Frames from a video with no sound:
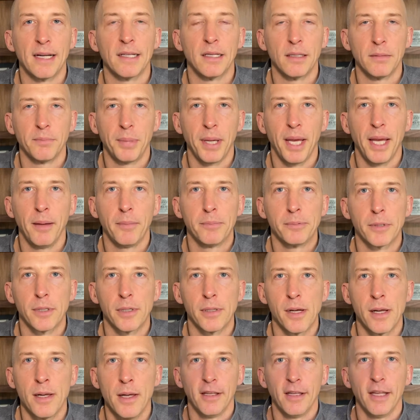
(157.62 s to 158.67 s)
on
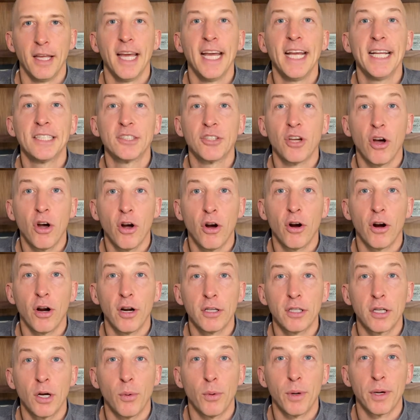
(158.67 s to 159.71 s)
paper, it's
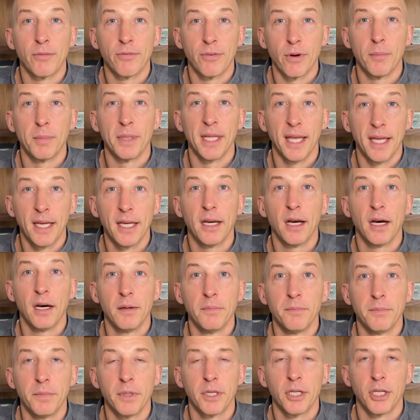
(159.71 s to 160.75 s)
hard going from an
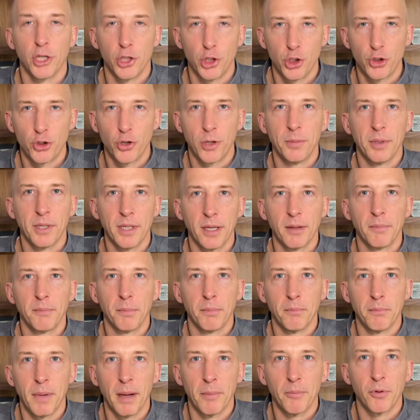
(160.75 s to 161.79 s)
income contributing
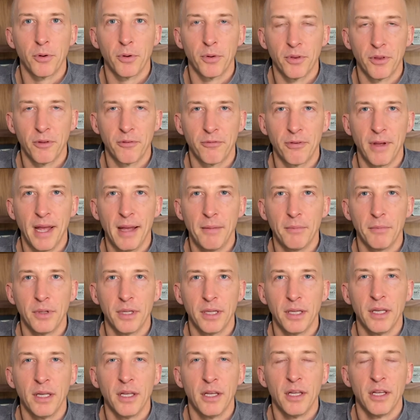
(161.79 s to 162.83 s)
member of the family
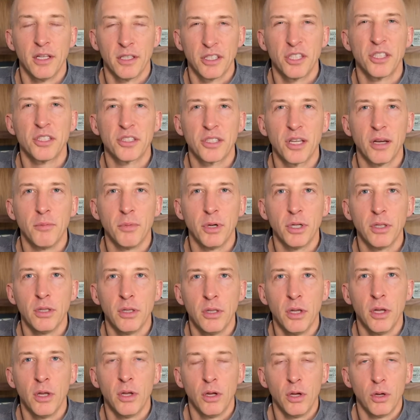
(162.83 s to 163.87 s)
to someone
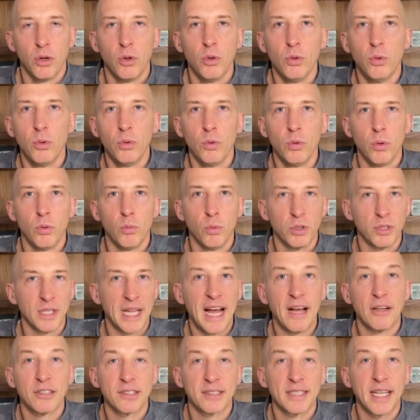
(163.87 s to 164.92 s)
who will
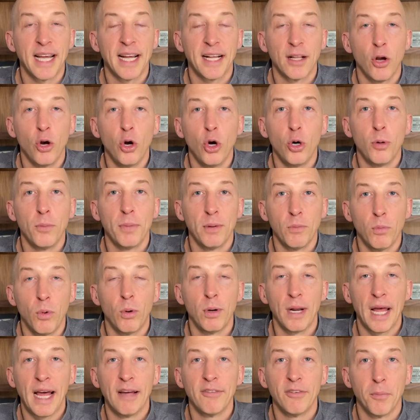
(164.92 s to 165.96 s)
now stay at home and won't
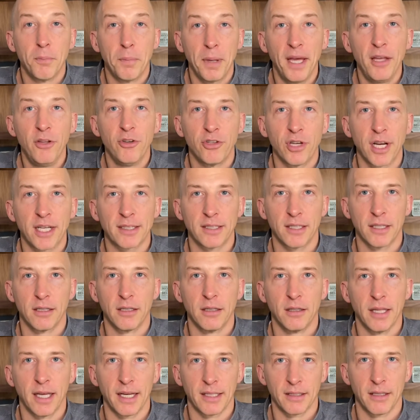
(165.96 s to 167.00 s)
have a paycheck to
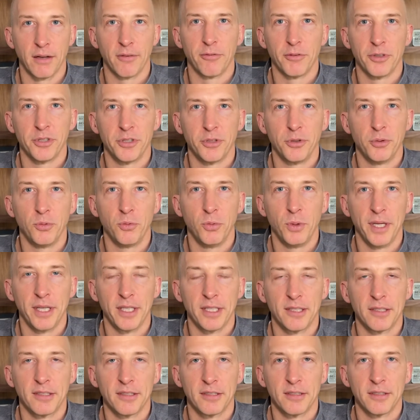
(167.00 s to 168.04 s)
collect every 2
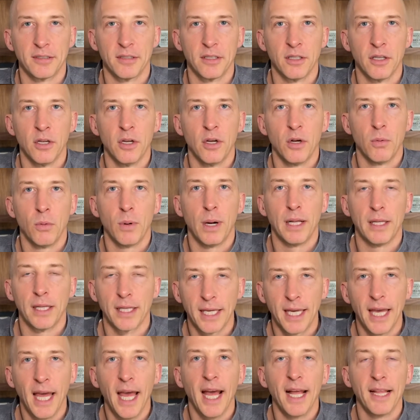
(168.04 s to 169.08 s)
weeks. While
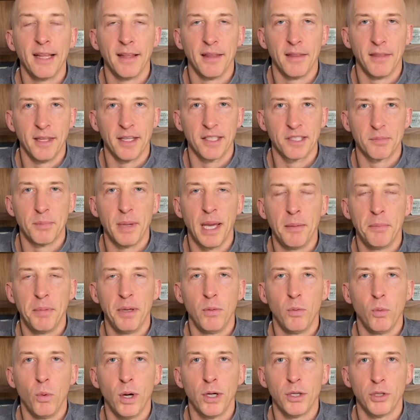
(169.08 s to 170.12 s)
again, this may be
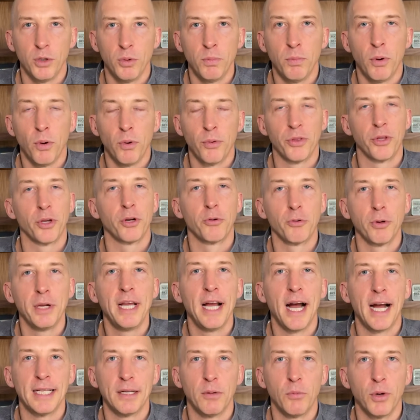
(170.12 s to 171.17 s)
what you both agree
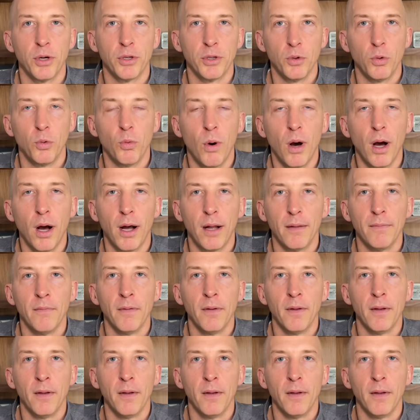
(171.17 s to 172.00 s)
on and what you want,